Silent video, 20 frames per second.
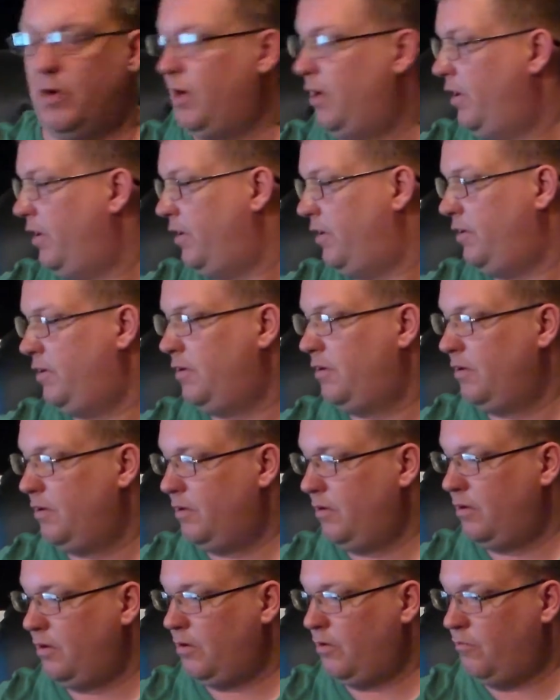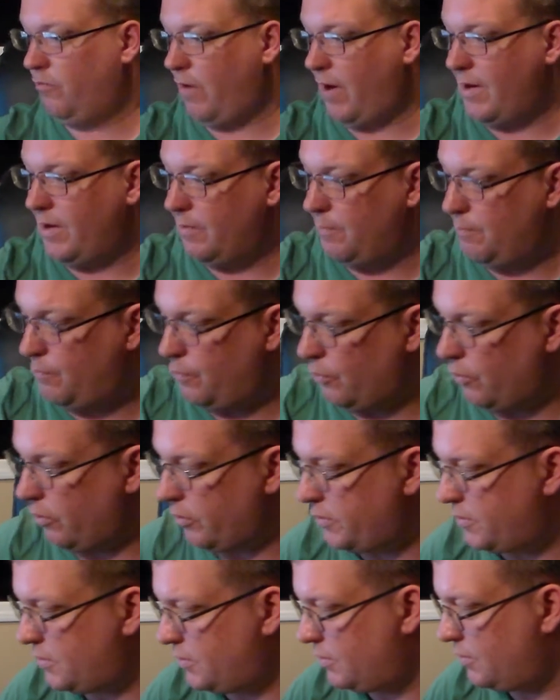my graded
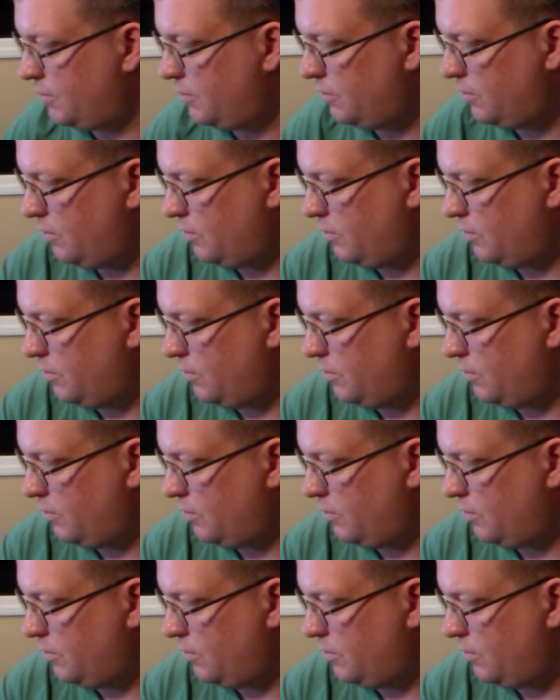books.